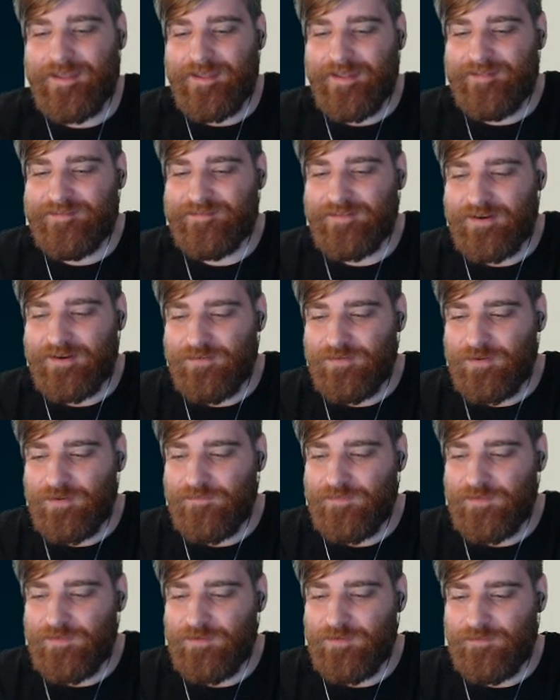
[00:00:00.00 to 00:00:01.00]
So I don't know
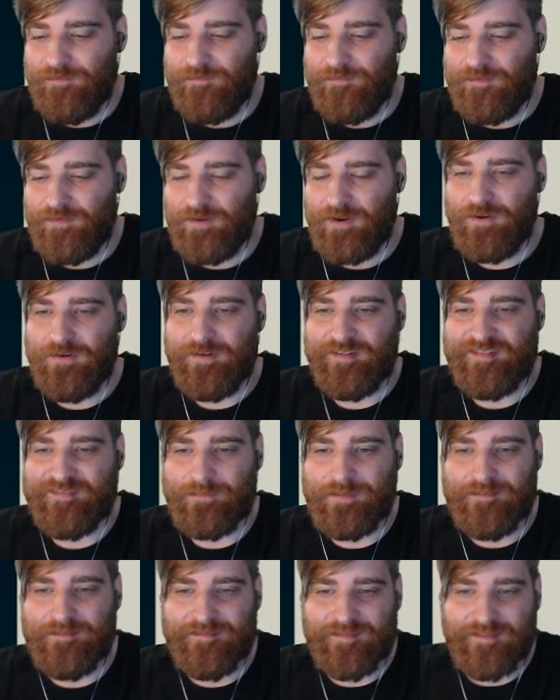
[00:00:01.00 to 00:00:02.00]
if you've noticed,
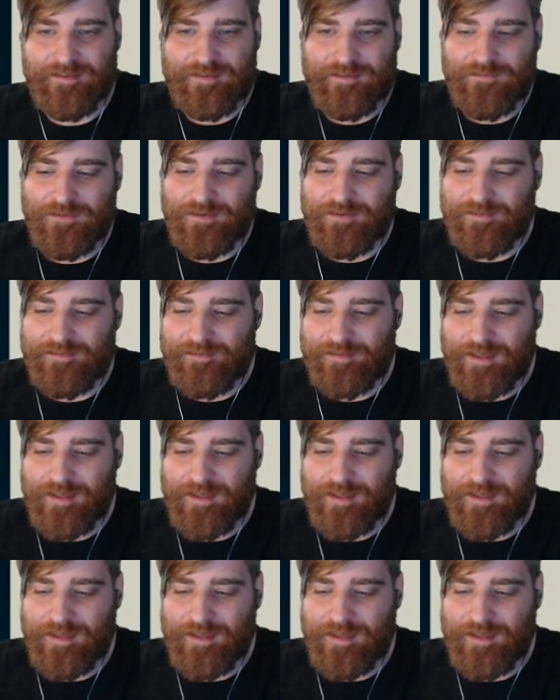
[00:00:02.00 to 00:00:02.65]
but there's like different